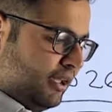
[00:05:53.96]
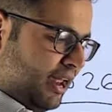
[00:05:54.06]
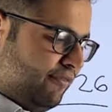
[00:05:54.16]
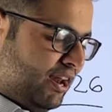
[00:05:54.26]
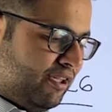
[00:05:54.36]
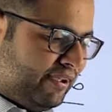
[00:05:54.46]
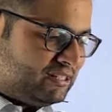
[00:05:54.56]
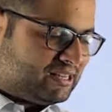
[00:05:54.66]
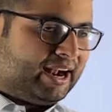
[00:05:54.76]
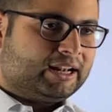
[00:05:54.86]
can very well
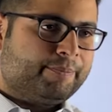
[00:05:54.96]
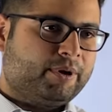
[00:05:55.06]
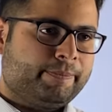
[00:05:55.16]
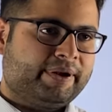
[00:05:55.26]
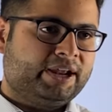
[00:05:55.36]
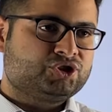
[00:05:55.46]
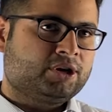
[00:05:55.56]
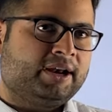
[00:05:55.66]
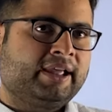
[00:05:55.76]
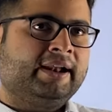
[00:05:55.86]
start the
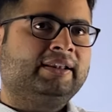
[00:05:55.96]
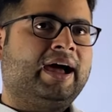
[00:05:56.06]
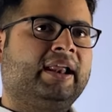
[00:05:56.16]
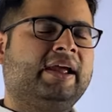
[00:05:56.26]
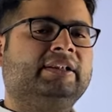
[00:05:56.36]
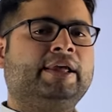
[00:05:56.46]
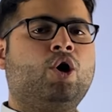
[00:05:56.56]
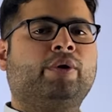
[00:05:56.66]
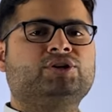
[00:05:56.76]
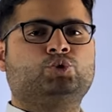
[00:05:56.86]
preparation and can target the
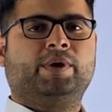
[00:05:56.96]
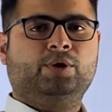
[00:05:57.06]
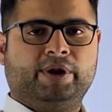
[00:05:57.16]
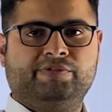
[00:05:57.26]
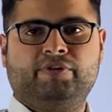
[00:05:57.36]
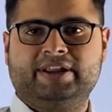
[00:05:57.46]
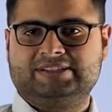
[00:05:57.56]
August 2024